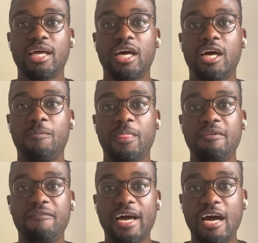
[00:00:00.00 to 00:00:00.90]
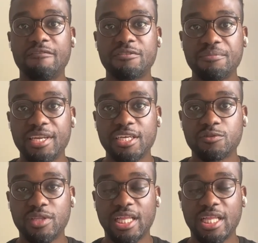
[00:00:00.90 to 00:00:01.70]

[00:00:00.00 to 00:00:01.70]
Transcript: If I have some meetings with